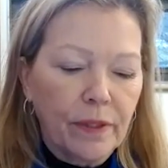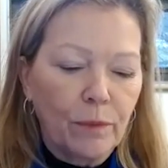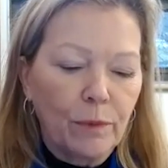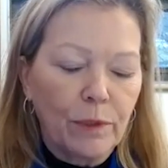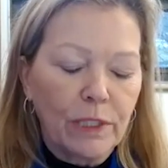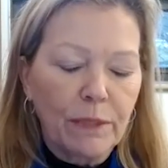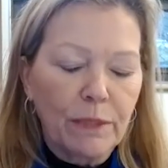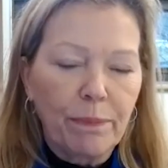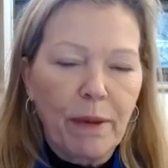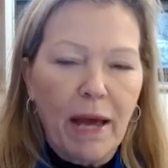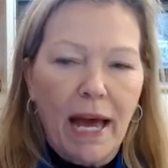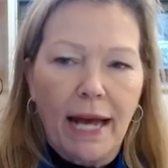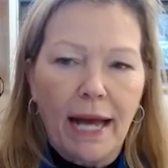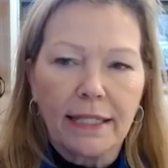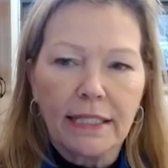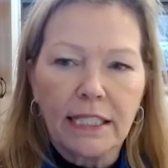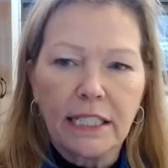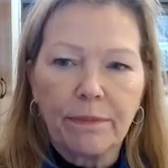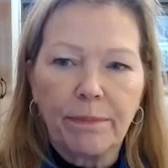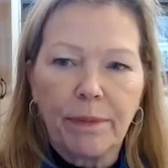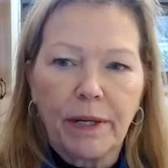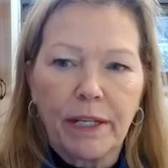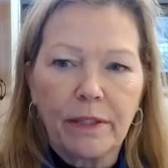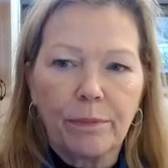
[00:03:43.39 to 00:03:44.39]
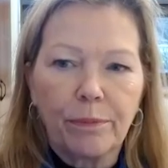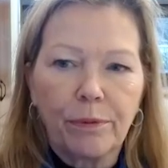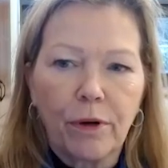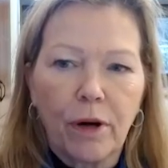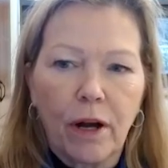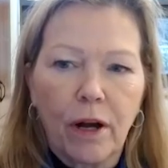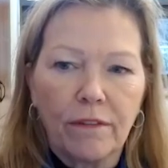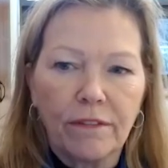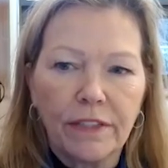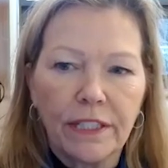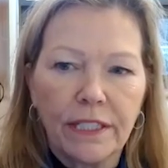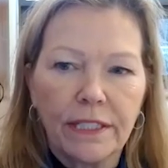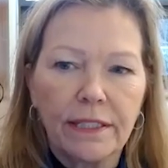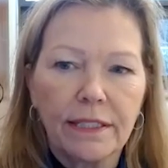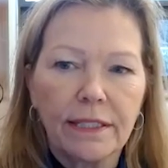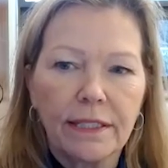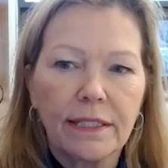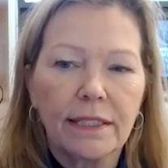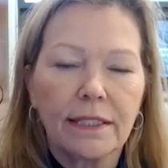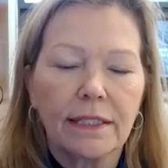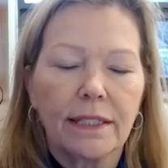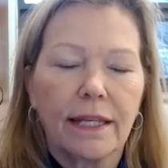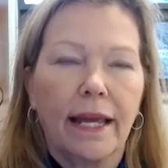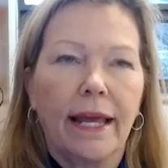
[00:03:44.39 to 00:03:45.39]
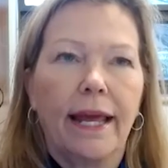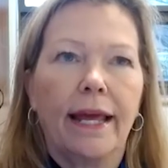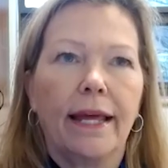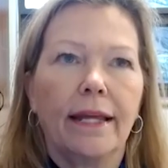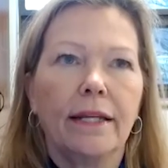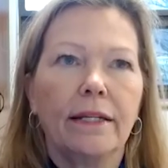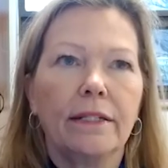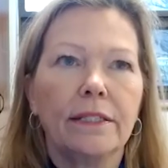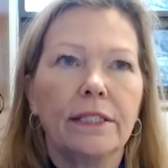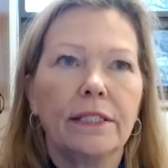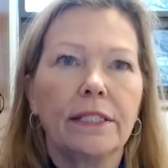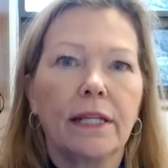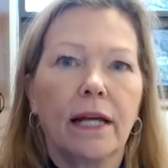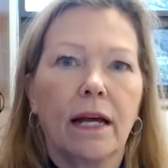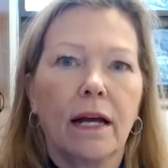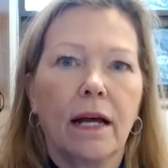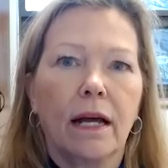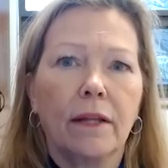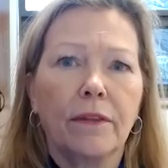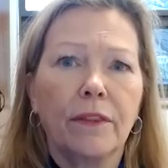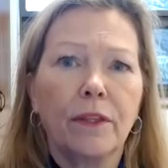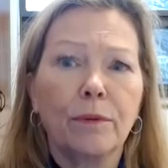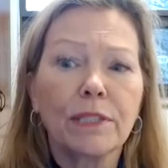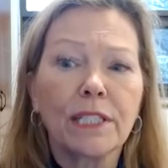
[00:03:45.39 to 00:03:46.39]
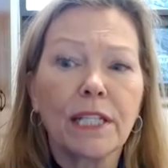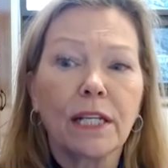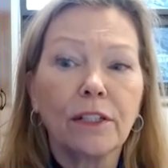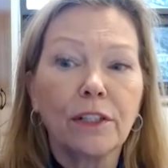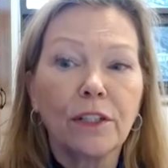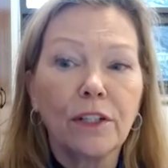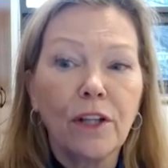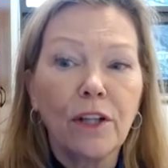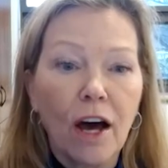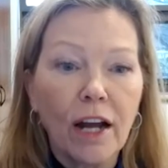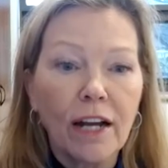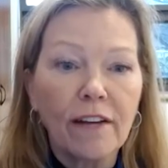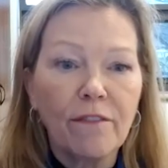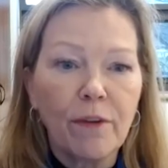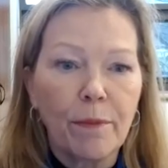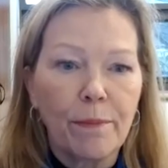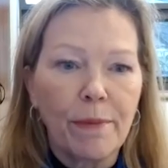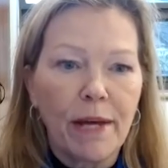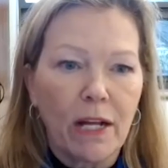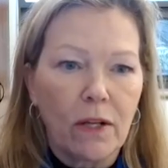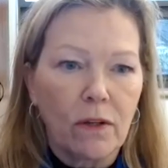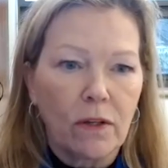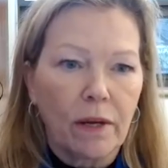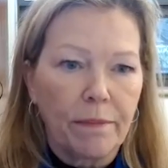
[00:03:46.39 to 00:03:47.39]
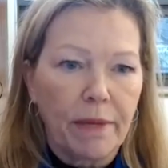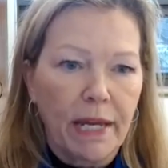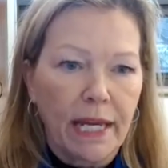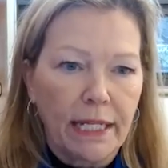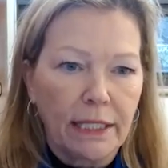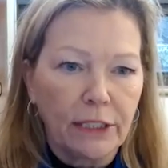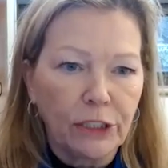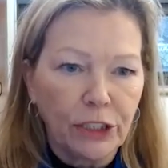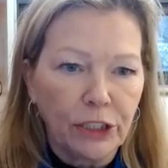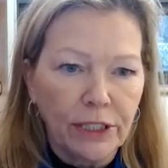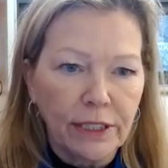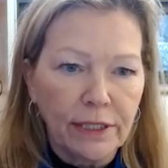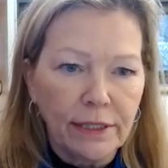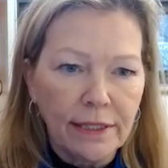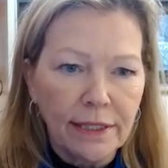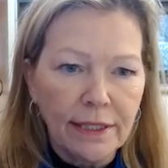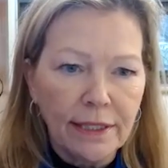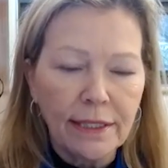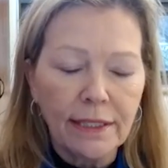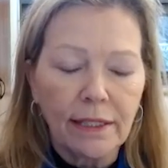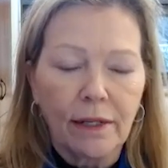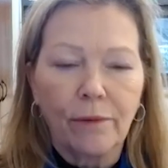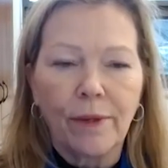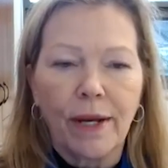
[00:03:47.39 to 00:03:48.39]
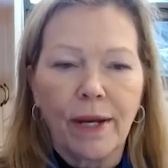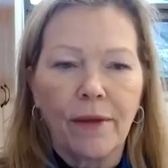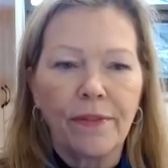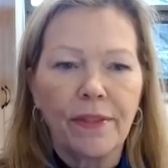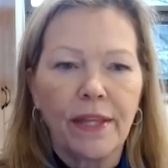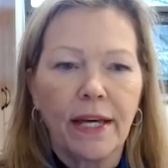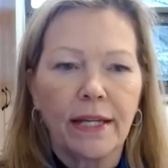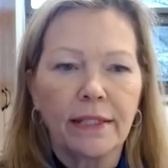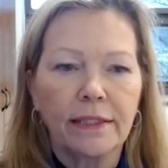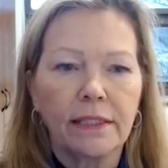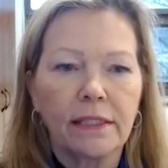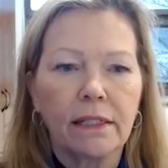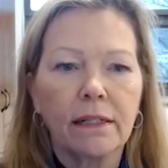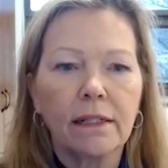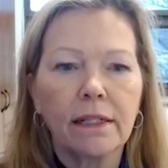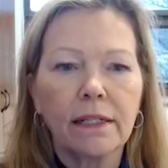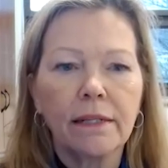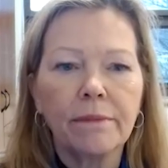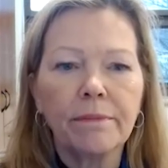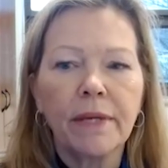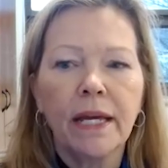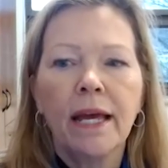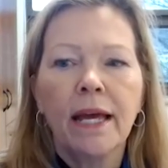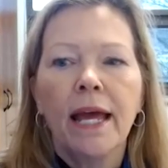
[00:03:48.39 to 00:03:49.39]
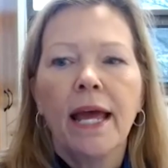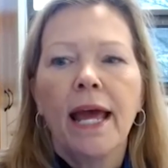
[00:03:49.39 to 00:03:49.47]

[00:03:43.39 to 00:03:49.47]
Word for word: was passed by the province, and there was a lot of amalgamations around that time.